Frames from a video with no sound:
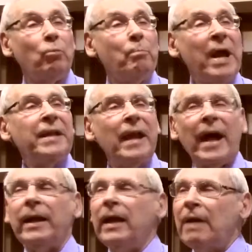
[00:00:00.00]

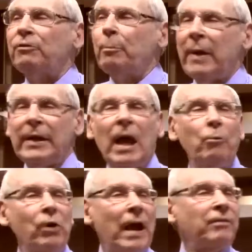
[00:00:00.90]
midnight, and after midnight
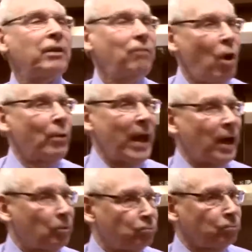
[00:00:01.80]
we'll have to vote on it.